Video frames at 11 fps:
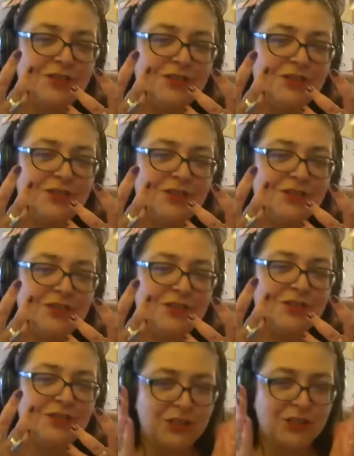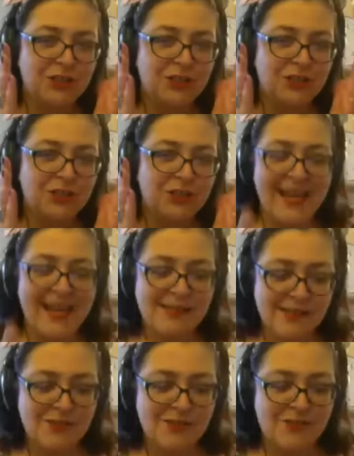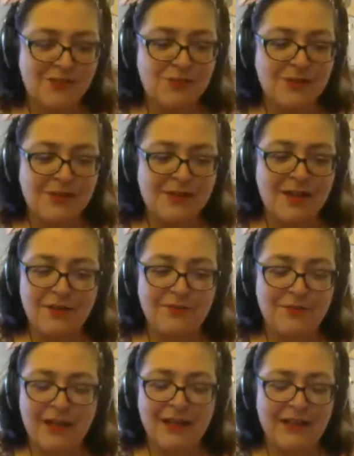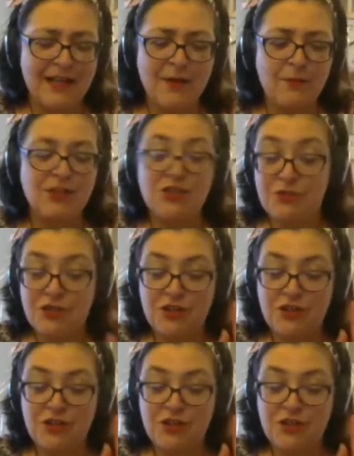her actual face just was kind of like, yeah, when she